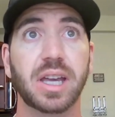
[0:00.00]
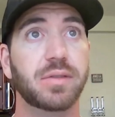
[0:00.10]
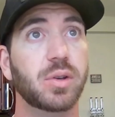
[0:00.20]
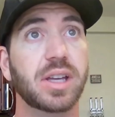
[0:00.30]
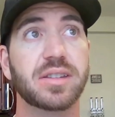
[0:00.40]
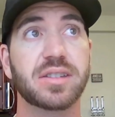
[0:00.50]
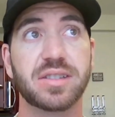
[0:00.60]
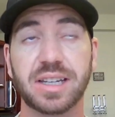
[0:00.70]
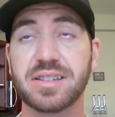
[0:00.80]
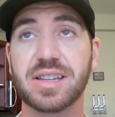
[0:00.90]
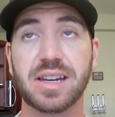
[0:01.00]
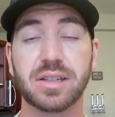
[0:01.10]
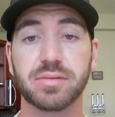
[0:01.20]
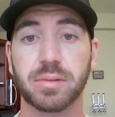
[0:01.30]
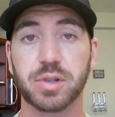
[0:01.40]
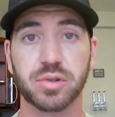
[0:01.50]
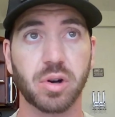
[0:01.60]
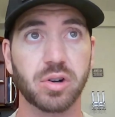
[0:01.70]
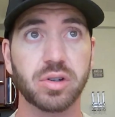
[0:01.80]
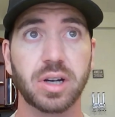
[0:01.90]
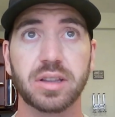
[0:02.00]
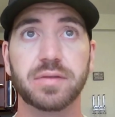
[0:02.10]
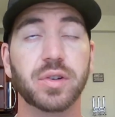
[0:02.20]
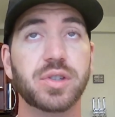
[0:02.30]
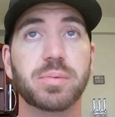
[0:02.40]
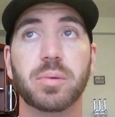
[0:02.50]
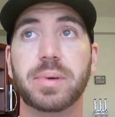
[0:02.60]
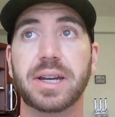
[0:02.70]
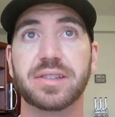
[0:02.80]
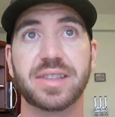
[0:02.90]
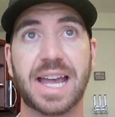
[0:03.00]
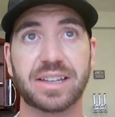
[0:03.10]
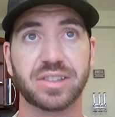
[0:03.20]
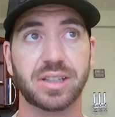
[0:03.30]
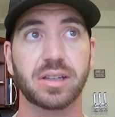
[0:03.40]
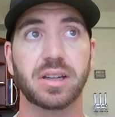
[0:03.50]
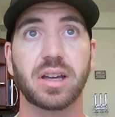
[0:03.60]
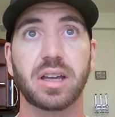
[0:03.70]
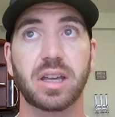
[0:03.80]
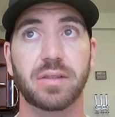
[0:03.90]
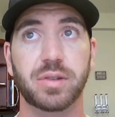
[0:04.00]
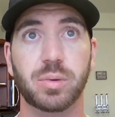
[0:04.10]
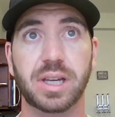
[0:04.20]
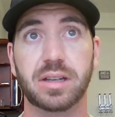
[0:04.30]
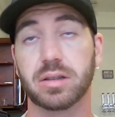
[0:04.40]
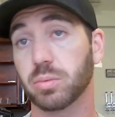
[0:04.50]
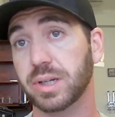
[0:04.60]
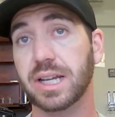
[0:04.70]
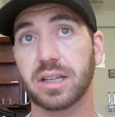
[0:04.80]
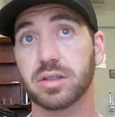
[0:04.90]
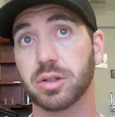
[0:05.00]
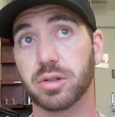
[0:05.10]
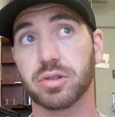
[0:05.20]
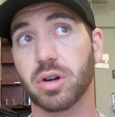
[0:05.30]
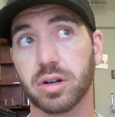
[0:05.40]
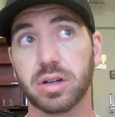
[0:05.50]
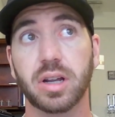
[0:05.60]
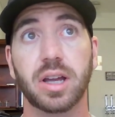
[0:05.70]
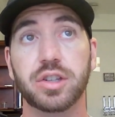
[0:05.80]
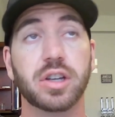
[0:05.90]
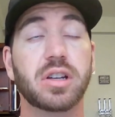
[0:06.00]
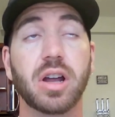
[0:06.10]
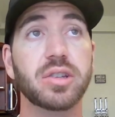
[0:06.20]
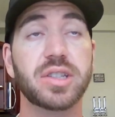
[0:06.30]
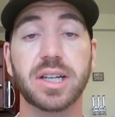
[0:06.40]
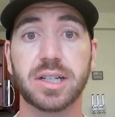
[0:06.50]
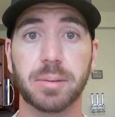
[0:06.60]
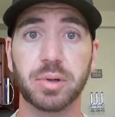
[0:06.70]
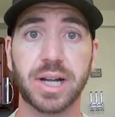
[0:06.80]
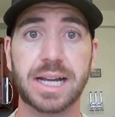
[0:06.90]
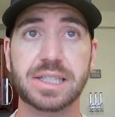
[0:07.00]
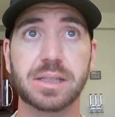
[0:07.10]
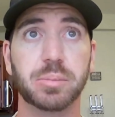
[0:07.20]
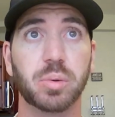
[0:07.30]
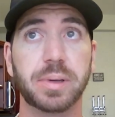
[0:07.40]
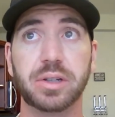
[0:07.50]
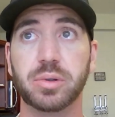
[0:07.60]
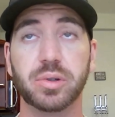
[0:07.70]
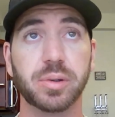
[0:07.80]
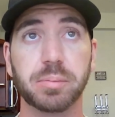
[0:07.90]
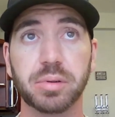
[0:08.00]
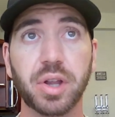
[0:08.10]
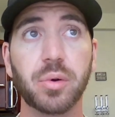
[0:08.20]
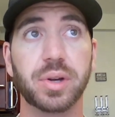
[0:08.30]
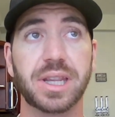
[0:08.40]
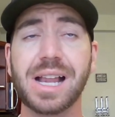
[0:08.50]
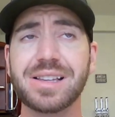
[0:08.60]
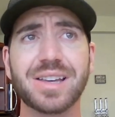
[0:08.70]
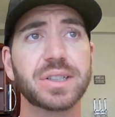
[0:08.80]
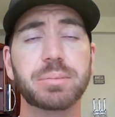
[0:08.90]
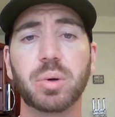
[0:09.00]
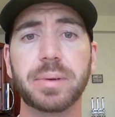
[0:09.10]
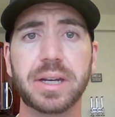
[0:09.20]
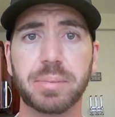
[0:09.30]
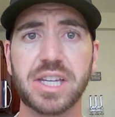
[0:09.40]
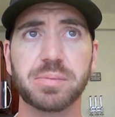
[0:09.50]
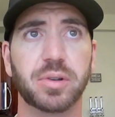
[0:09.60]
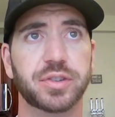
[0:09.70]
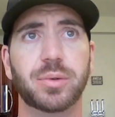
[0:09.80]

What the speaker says: If you get 6 innings from your starter, the Phillies bullpen is nasty. If you get 3 innings from your starter, you're going to see a couple guys in the bullpen who could implode. And that's every bullpen in baseball.